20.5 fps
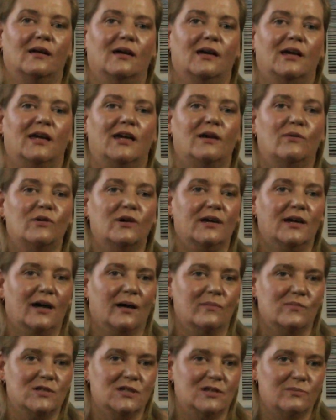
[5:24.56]
He would
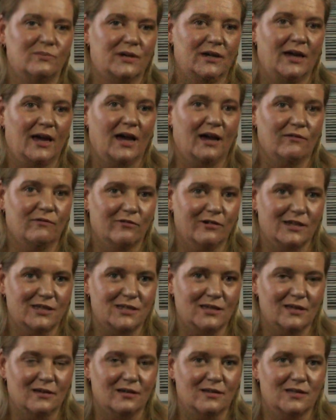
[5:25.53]
come to me every
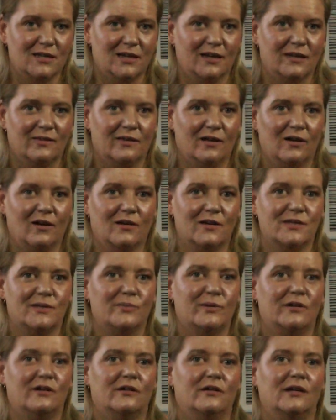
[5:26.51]
single day in the
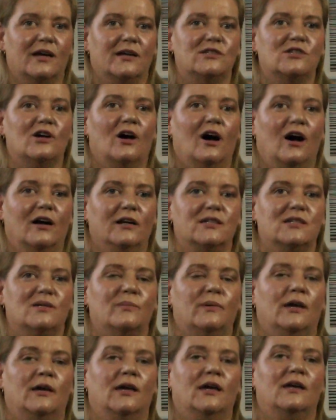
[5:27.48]
hospital and talk to
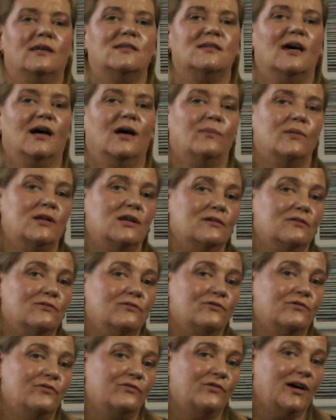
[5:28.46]
me. He'd tell me to
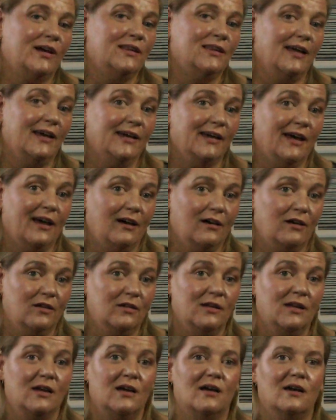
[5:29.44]
fight like
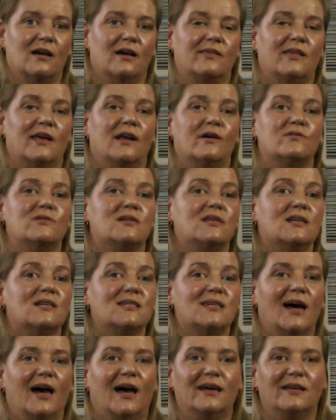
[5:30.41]
hell, that I was an
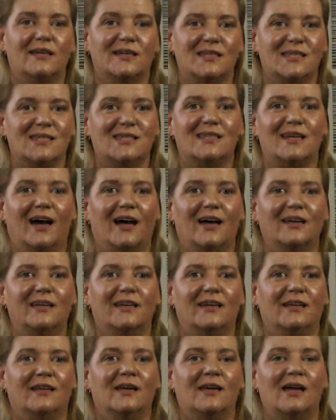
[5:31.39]
Italian
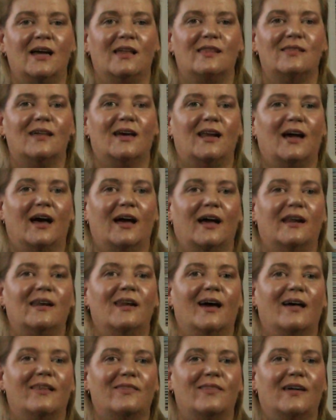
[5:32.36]
stallion, that
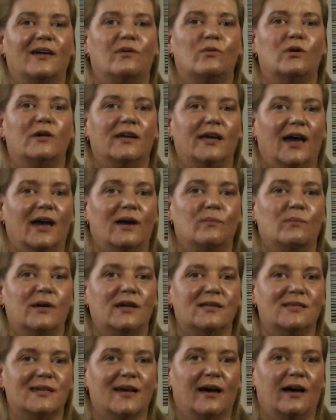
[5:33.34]
nothing would get
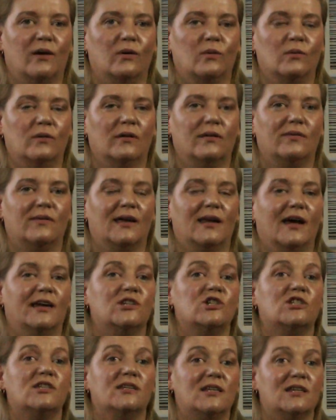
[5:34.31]
me down, that I
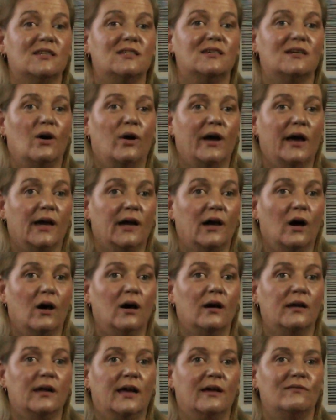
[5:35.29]
just needed to hang
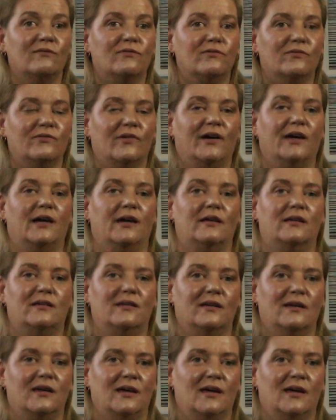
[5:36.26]
on and fight.